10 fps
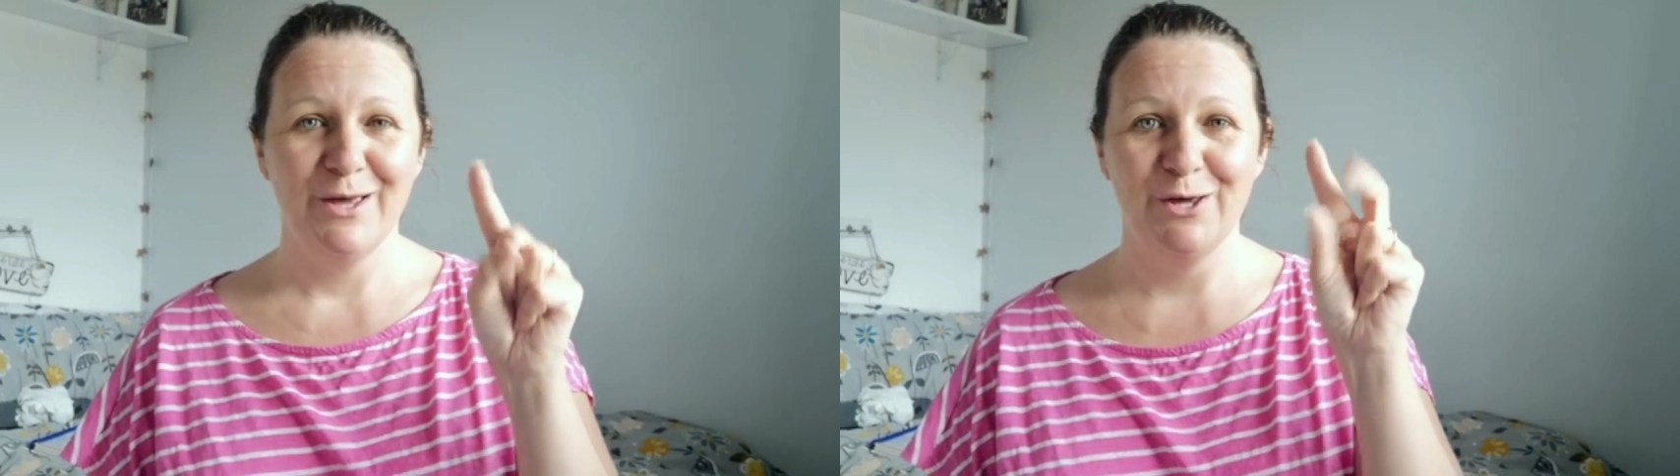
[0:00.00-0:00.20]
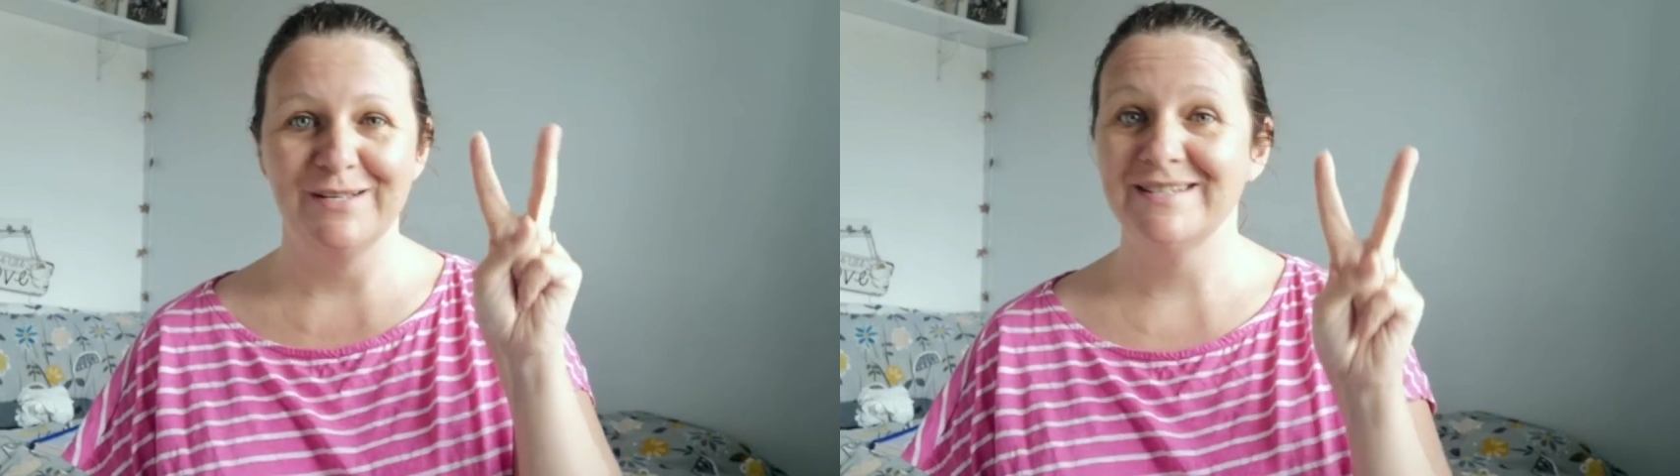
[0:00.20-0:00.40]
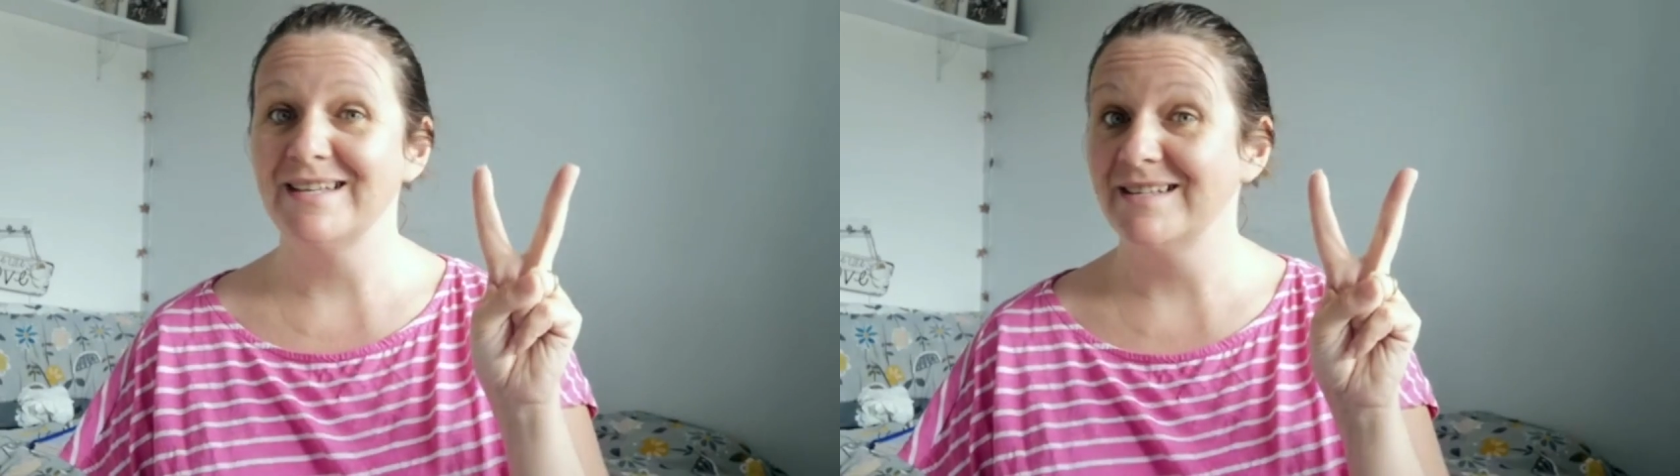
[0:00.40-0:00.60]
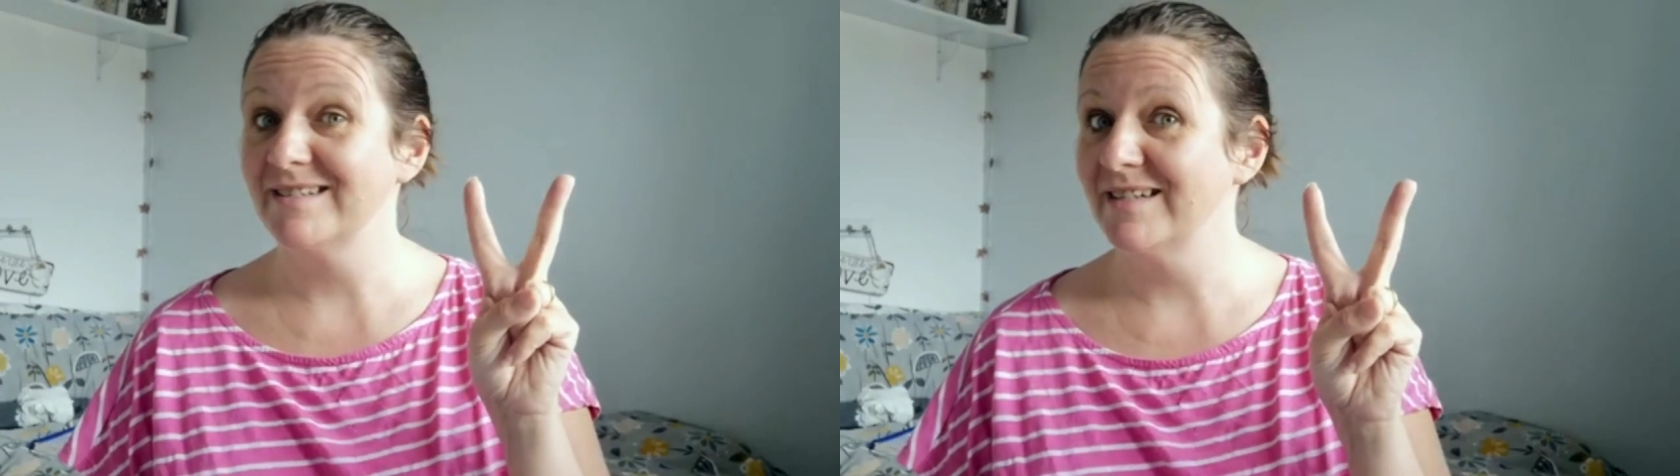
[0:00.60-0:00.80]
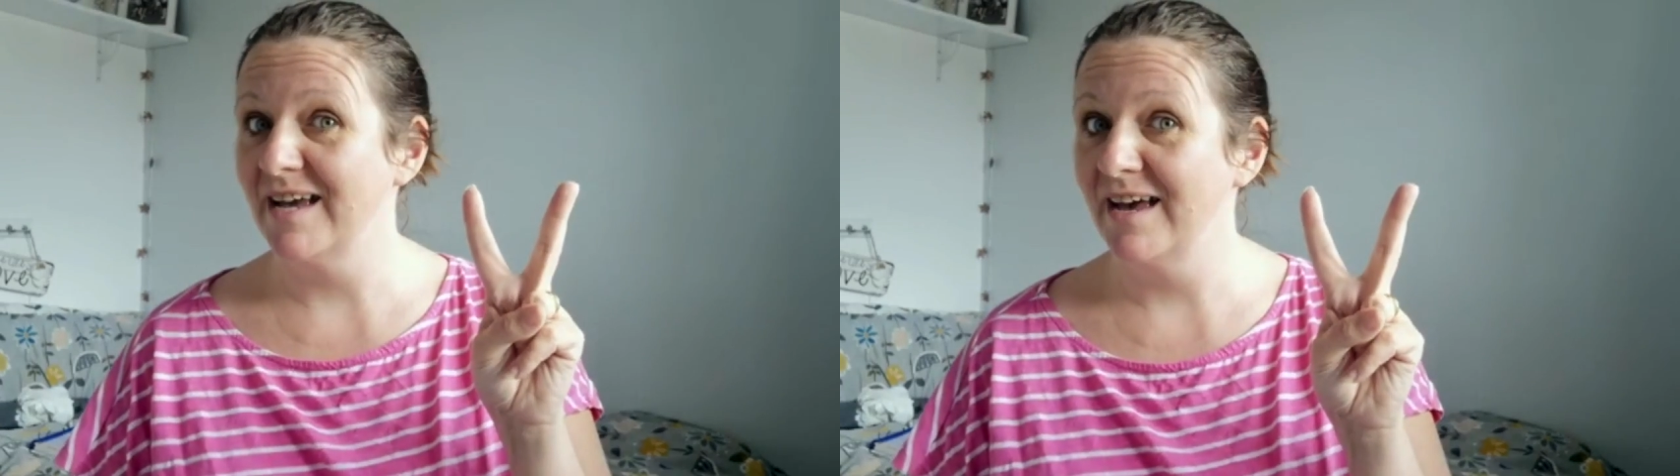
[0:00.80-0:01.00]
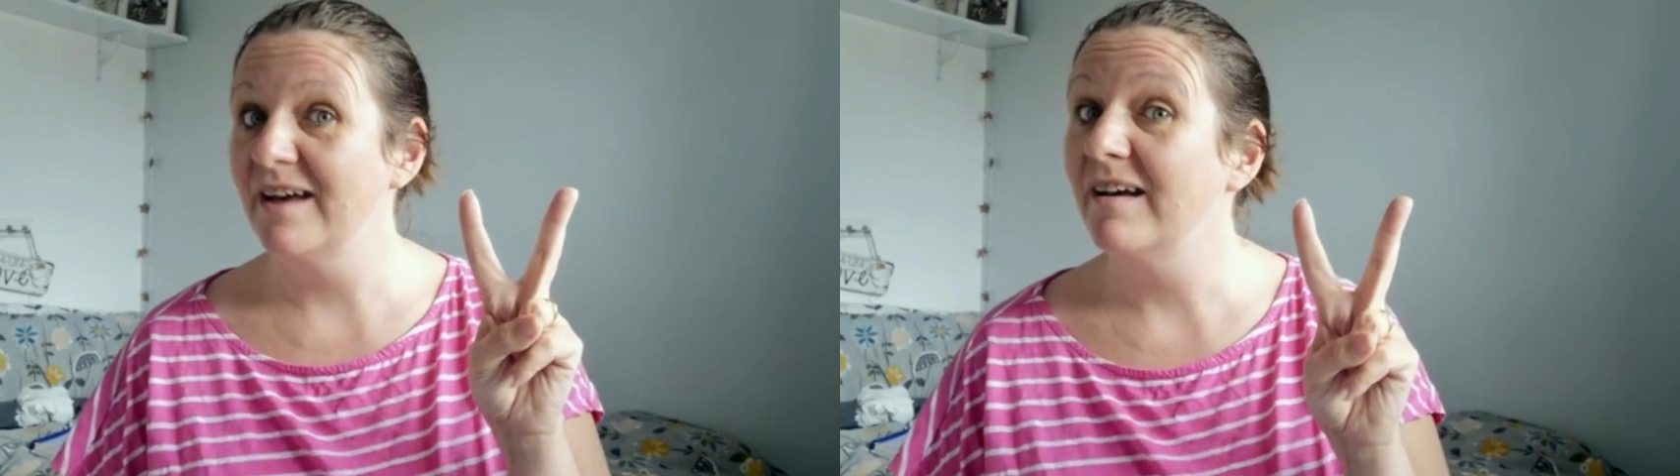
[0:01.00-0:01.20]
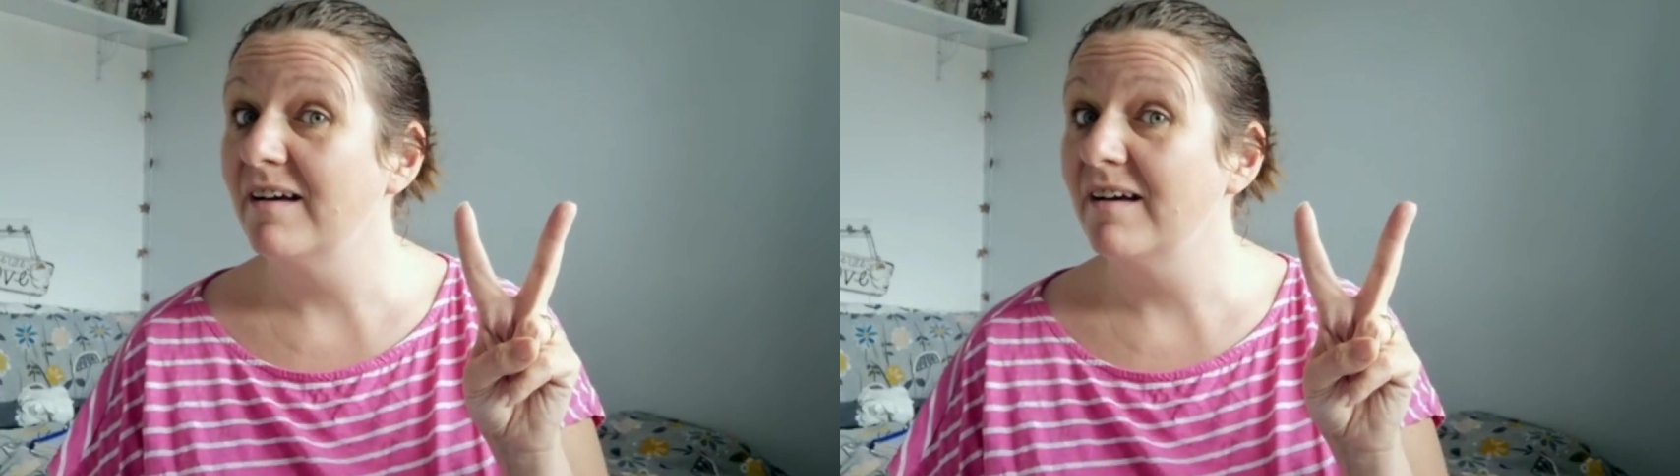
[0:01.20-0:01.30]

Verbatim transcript: her sister